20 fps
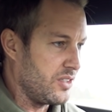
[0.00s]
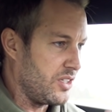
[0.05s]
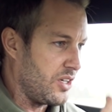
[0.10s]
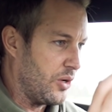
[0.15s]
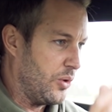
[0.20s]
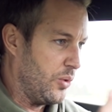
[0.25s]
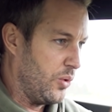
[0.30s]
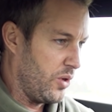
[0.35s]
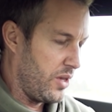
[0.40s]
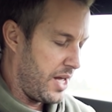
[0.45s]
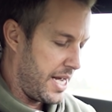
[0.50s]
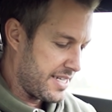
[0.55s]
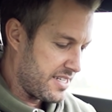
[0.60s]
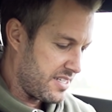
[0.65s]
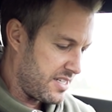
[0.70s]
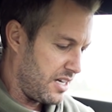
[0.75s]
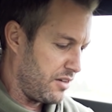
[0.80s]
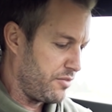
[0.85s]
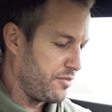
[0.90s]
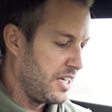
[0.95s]
you know, all that
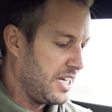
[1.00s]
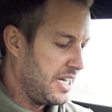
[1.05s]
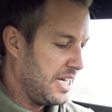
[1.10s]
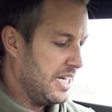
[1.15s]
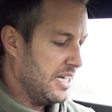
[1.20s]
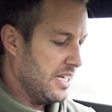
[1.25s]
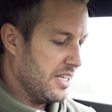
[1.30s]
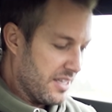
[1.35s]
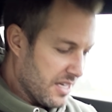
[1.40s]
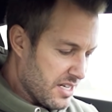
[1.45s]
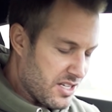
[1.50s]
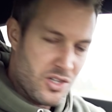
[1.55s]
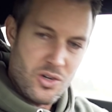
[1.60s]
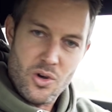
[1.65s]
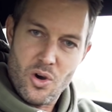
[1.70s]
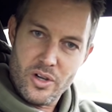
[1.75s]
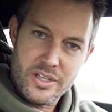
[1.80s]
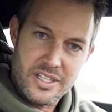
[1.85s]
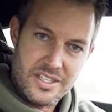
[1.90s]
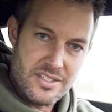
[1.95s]
stuff. This
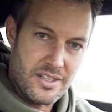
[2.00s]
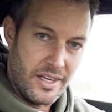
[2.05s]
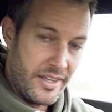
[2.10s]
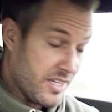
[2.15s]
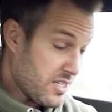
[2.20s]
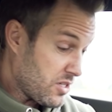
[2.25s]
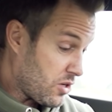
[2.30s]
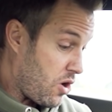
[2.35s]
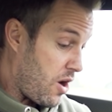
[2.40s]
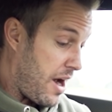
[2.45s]
car doesn't. This car